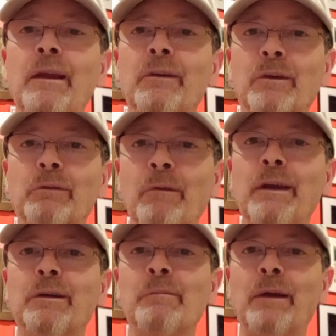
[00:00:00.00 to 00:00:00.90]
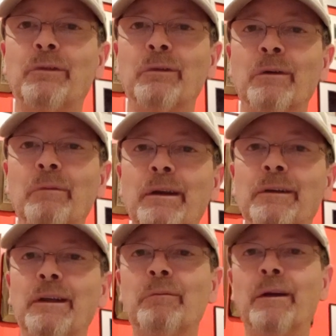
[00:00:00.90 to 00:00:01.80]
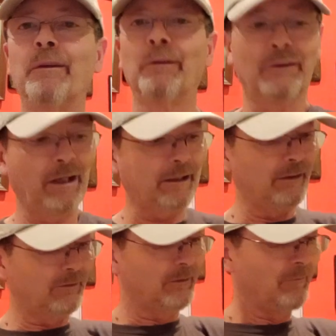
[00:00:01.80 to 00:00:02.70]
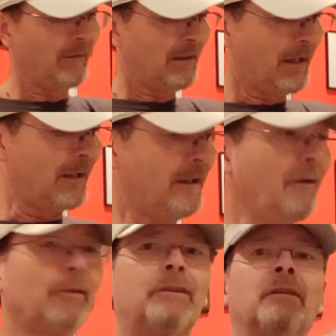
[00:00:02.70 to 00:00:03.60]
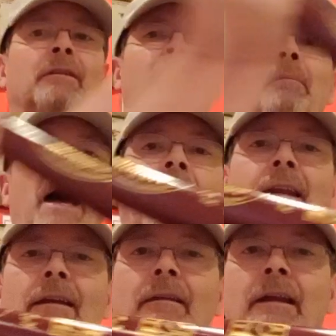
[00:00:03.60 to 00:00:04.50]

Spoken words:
So we could make sure we could get one of those tickets. And here's the bat.